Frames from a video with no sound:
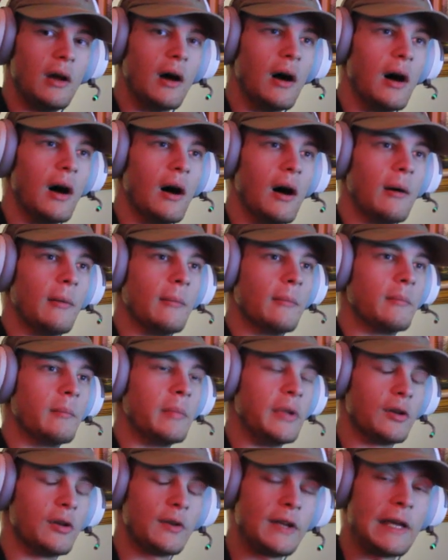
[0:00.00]

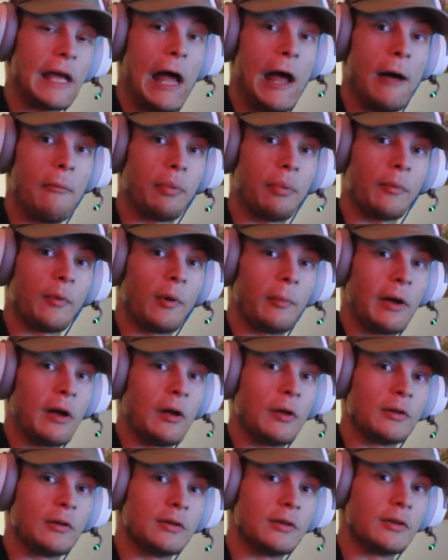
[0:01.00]
be on the app
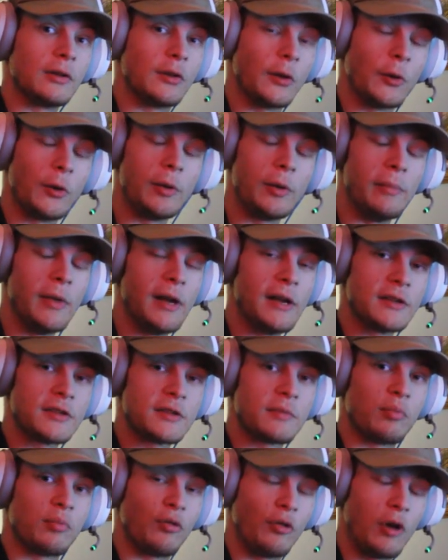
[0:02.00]
about 30
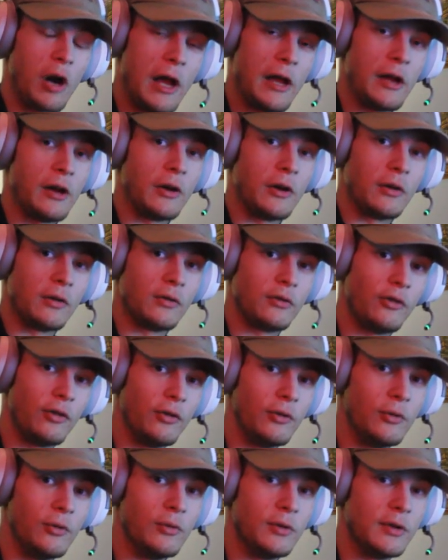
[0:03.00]
minutes prior
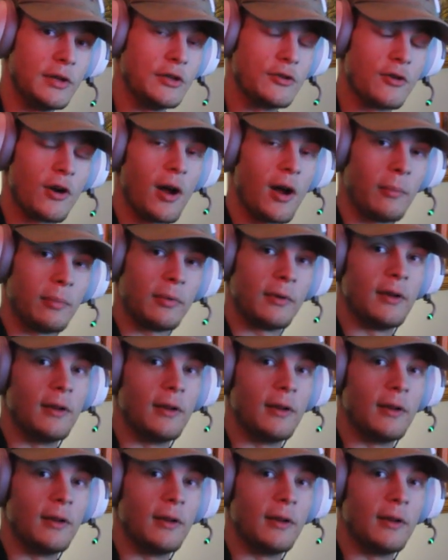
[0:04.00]
to the drop.